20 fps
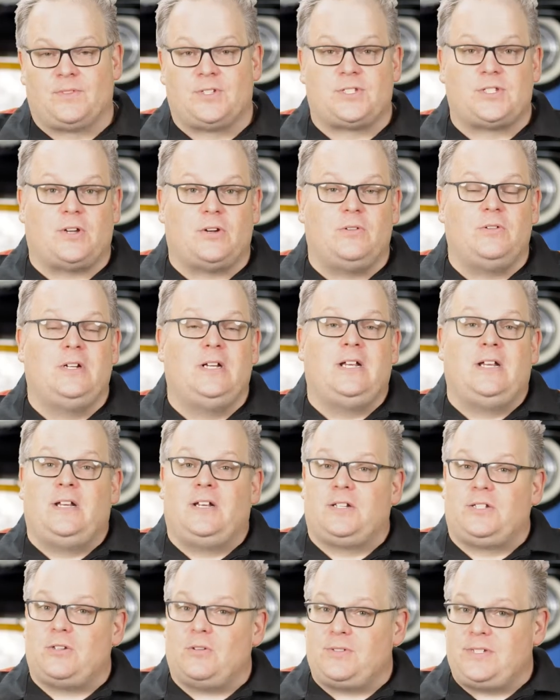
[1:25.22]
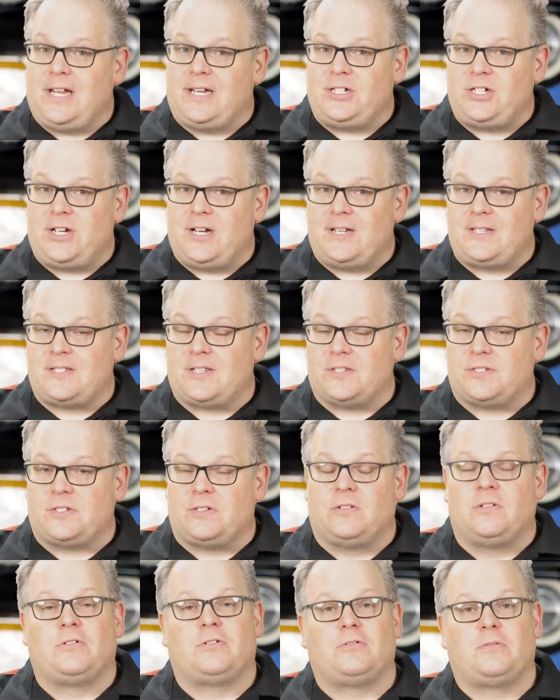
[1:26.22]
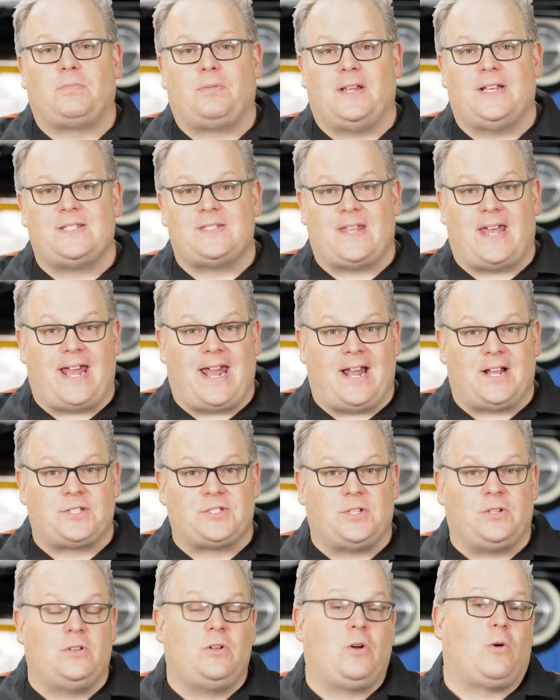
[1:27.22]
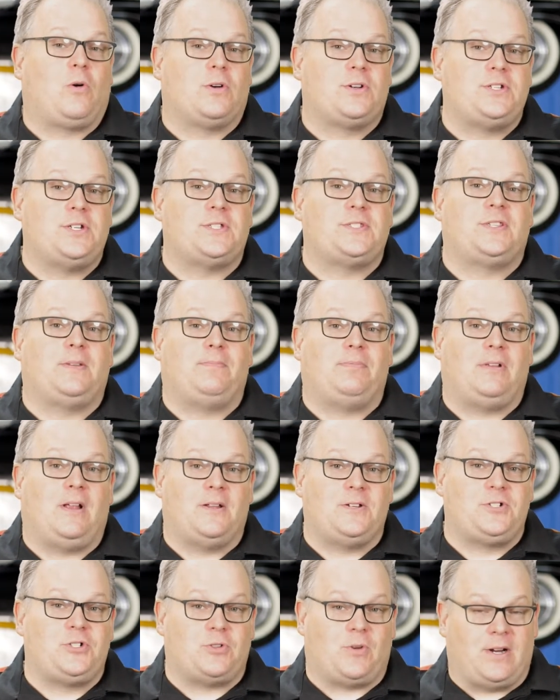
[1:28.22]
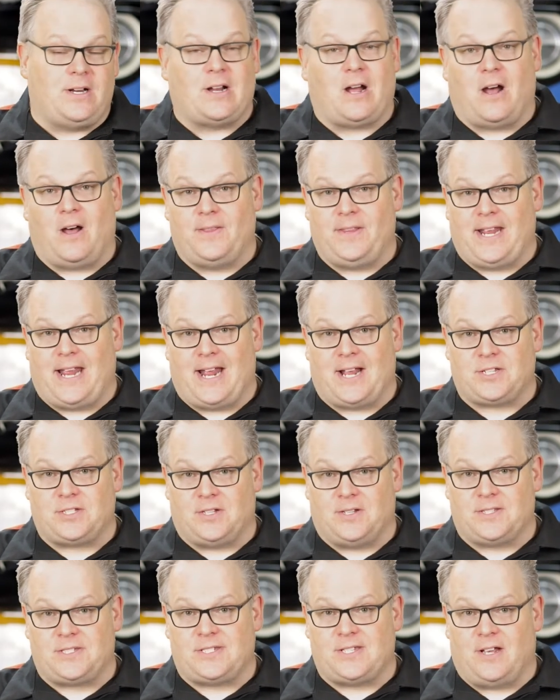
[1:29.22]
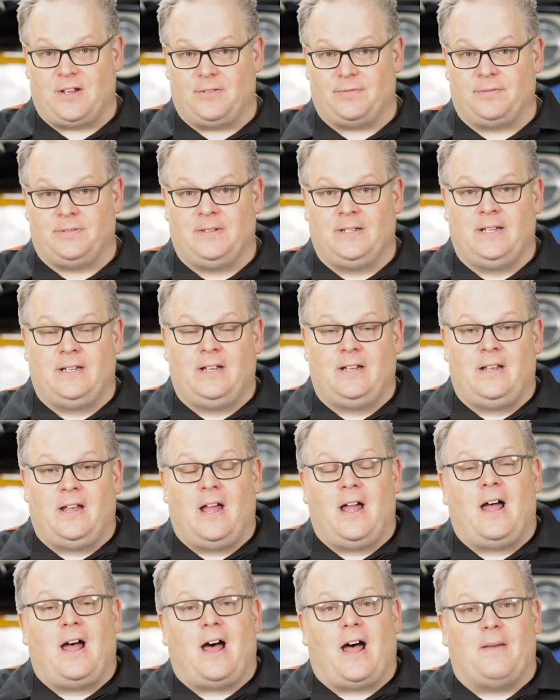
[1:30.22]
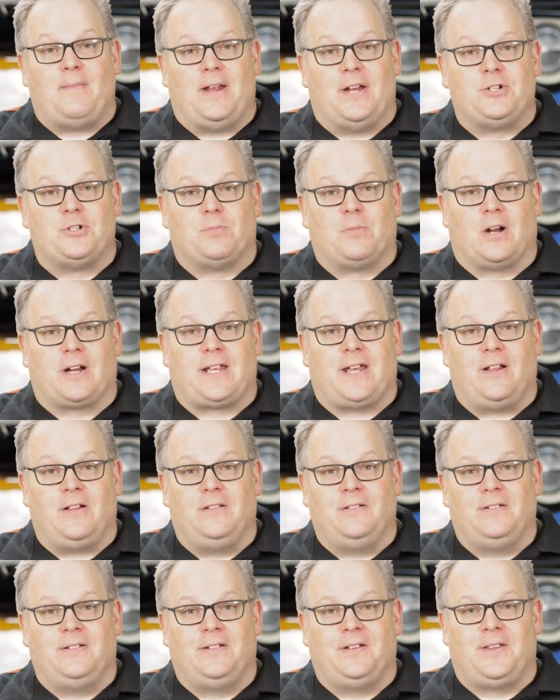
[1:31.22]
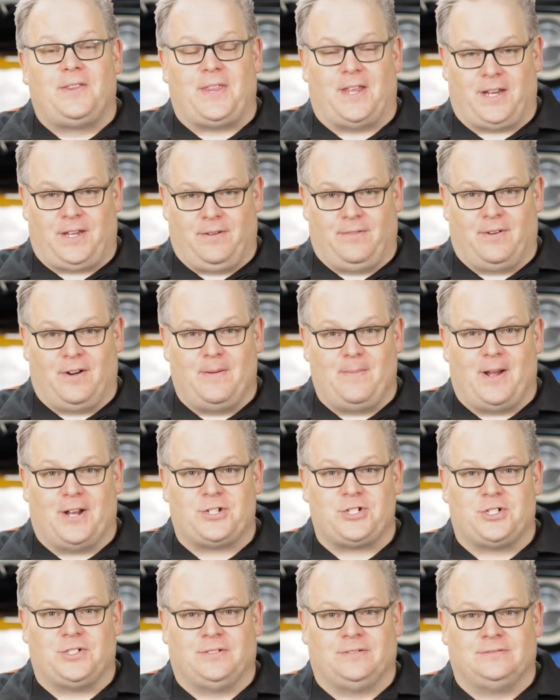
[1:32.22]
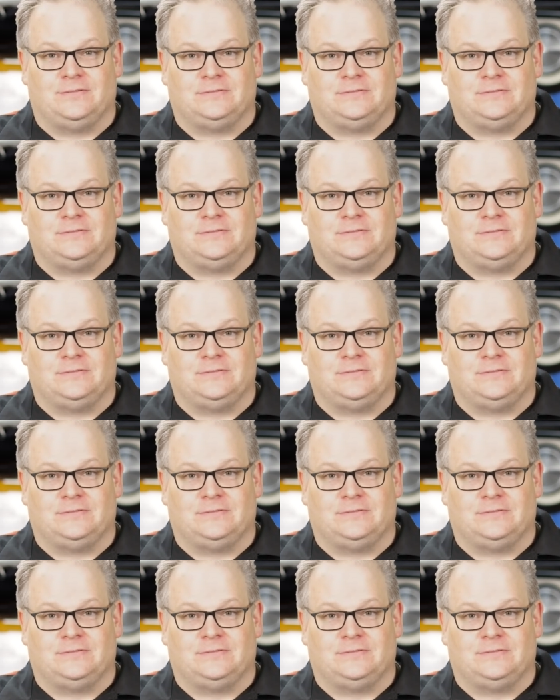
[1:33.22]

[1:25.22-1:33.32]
So don't take chances. Replace the axle or just the plunge joint on the axle itself. I'm Andrew Markel. Thank you very much.